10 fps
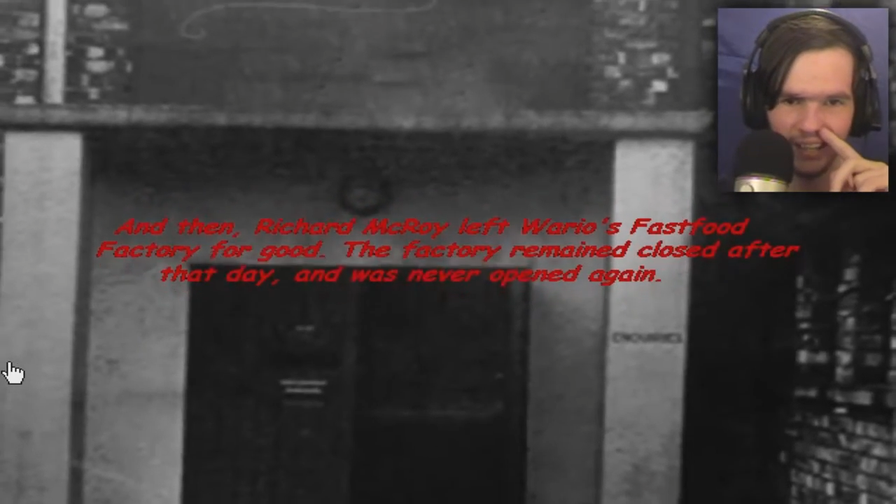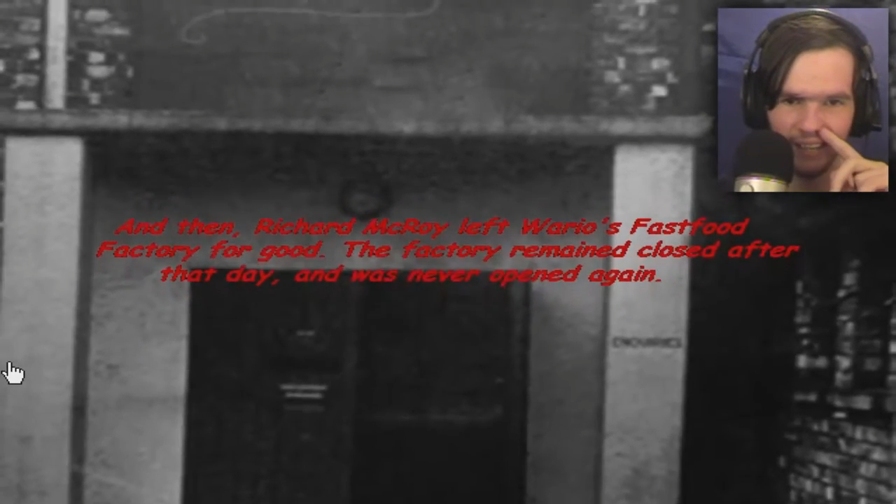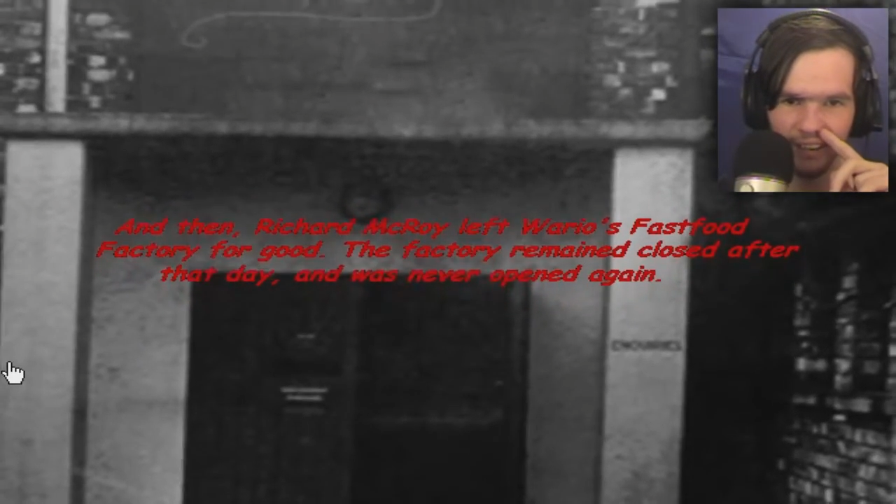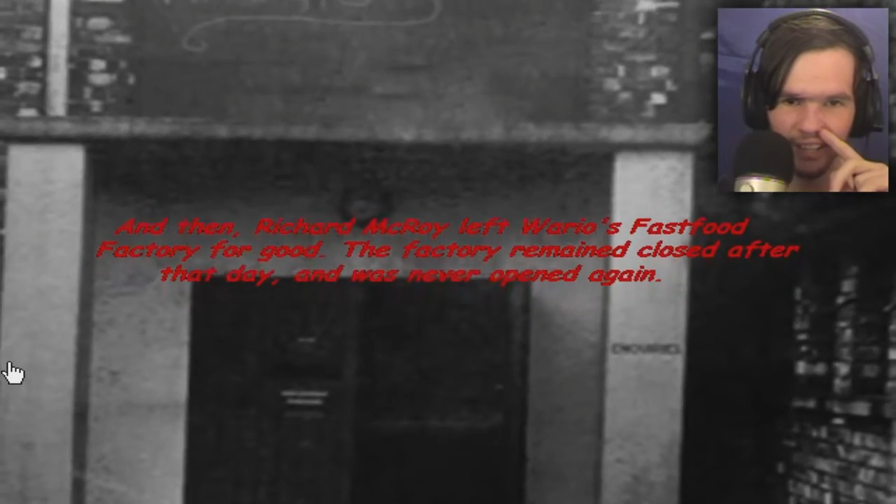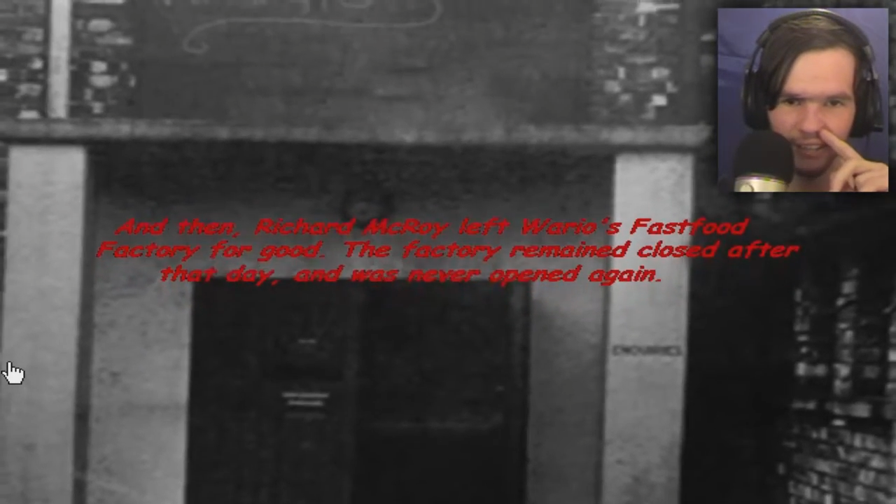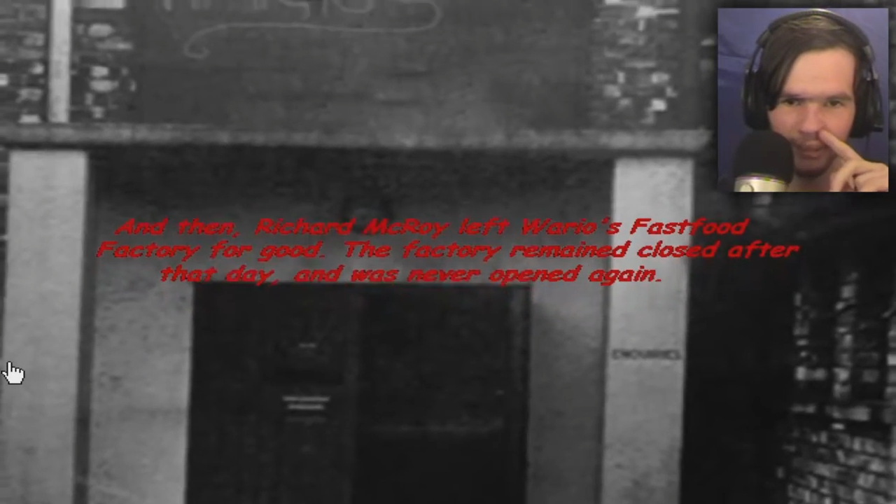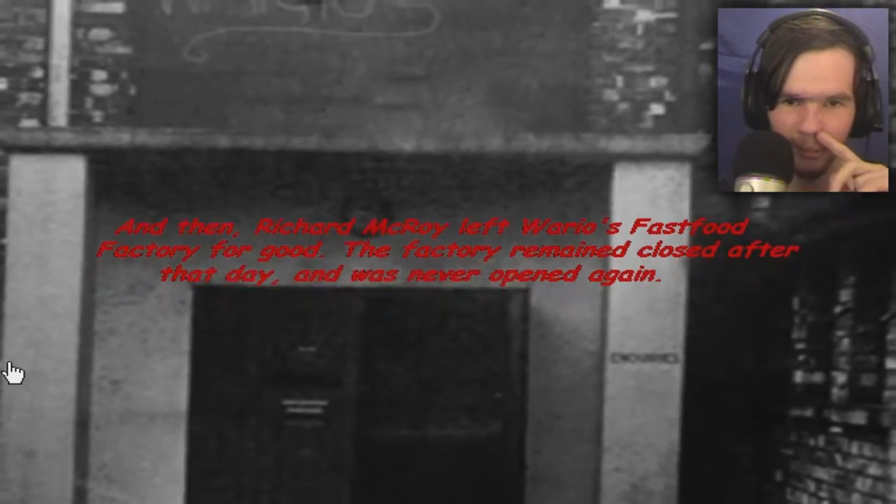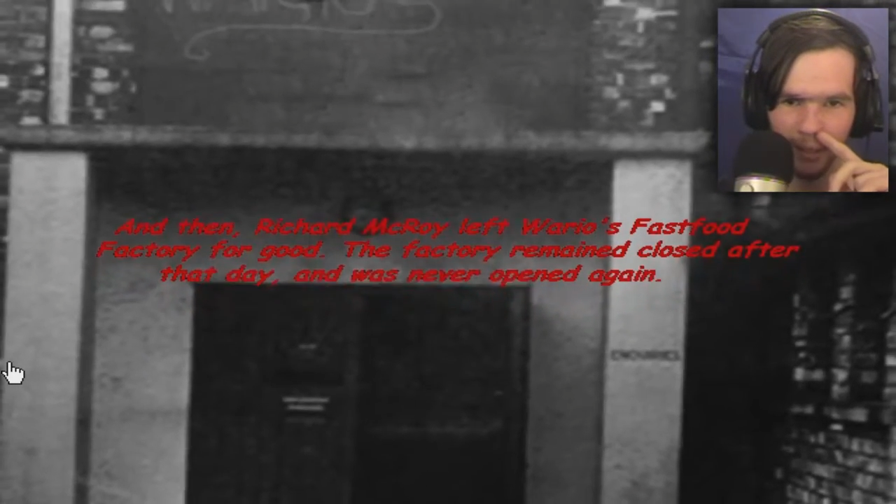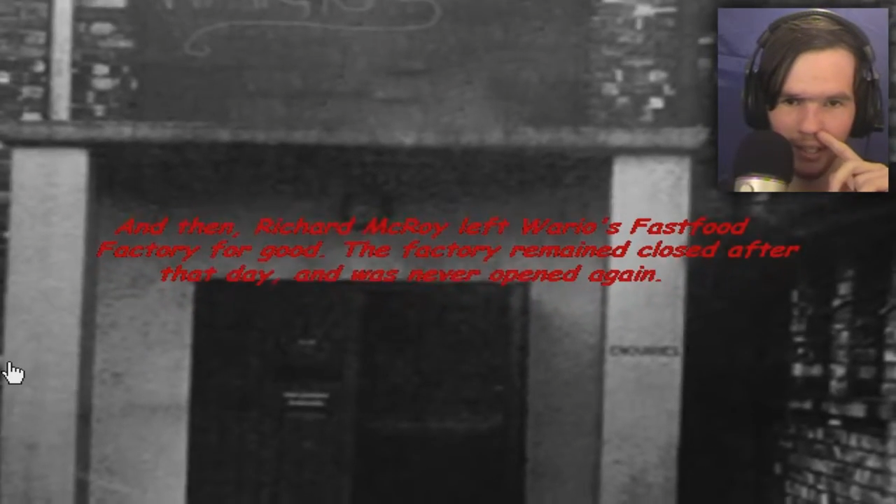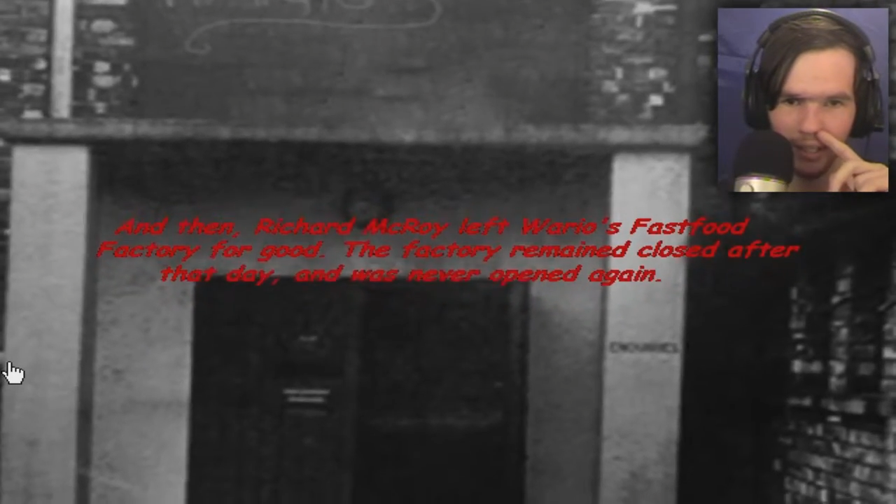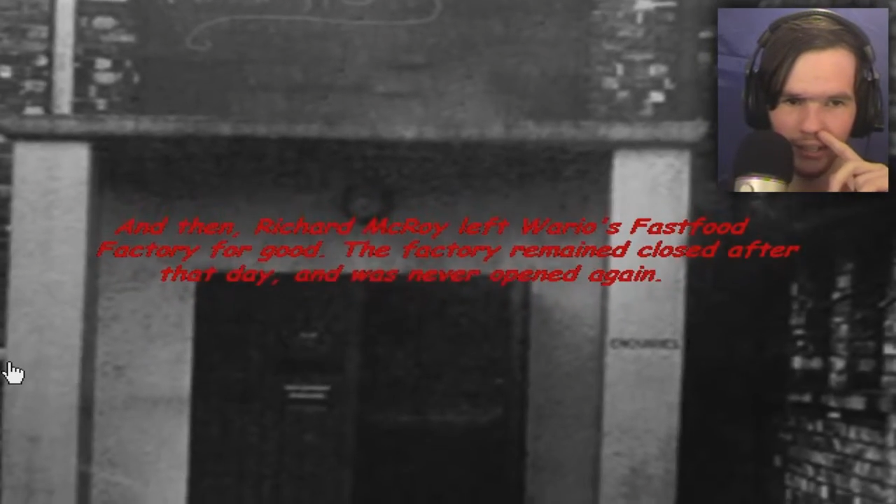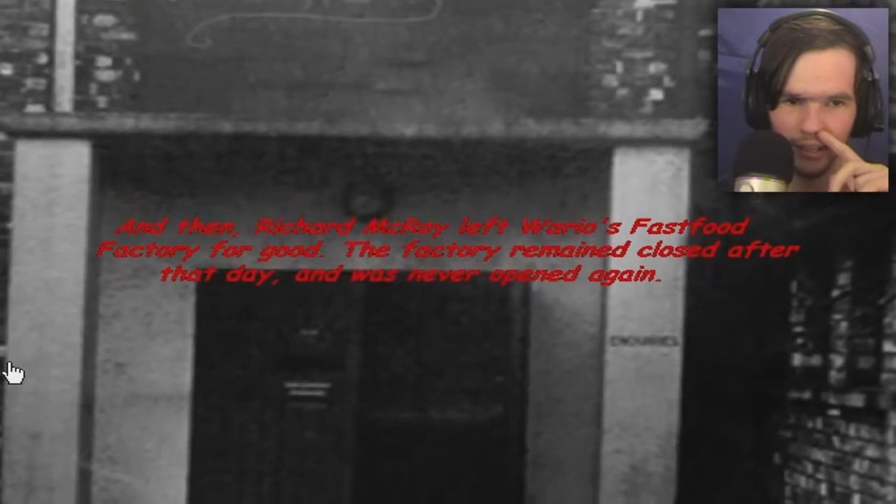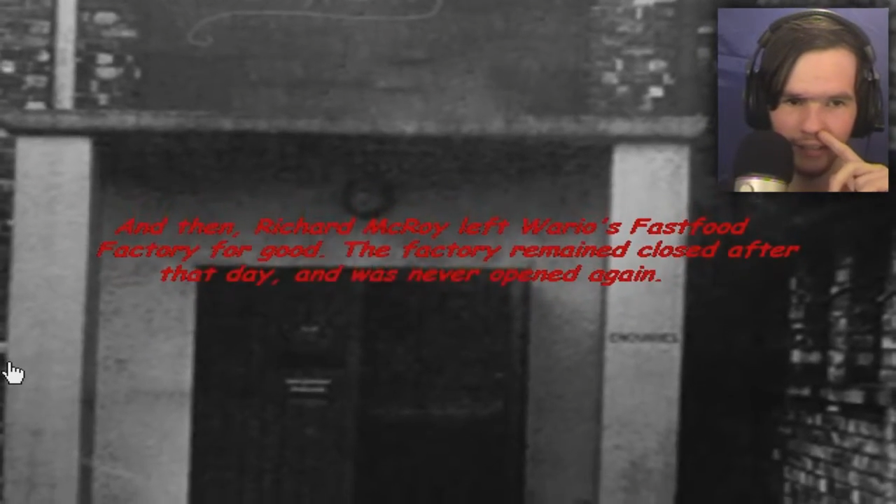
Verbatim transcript: Their factory remained closed